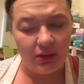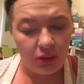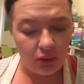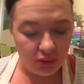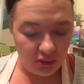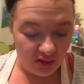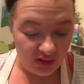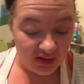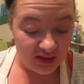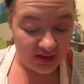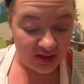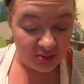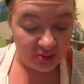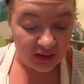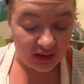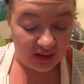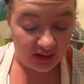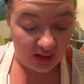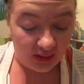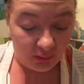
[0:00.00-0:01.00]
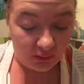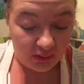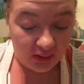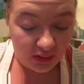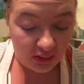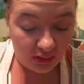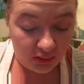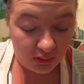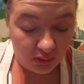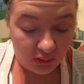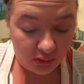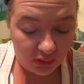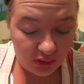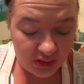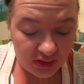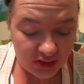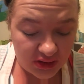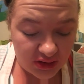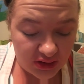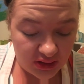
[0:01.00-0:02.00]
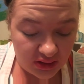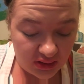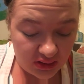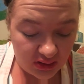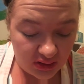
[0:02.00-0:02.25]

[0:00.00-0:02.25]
orange, but not real orange.